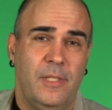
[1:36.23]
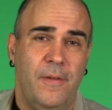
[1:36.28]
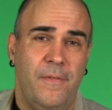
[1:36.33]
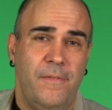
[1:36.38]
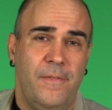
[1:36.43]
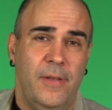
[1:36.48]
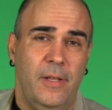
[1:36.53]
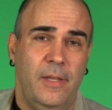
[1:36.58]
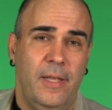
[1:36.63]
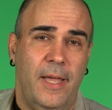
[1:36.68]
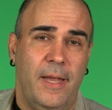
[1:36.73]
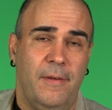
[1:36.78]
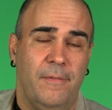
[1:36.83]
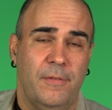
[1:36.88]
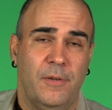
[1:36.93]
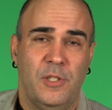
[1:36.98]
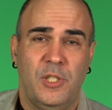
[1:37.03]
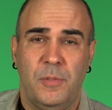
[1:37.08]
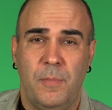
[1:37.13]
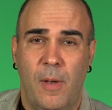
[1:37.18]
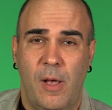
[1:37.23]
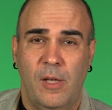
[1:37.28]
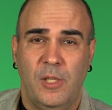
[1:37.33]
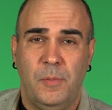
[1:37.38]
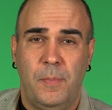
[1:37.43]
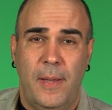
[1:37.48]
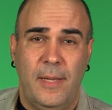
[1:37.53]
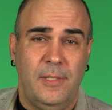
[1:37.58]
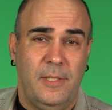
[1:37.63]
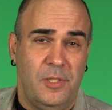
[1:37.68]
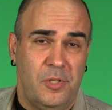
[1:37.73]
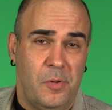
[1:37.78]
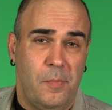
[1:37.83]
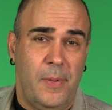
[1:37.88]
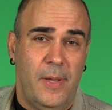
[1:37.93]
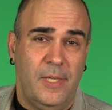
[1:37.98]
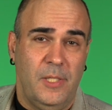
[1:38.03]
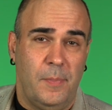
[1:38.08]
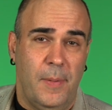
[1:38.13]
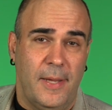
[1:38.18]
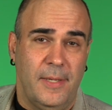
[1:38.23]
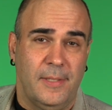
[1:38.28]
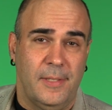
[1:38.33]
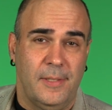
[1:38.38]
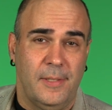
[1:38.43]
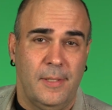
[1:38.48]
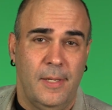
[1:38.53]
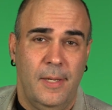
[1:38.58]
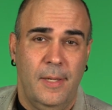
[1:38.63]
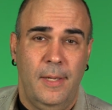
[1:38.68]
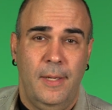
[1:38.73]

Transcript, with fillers: to fill in for small spaces or big spaces.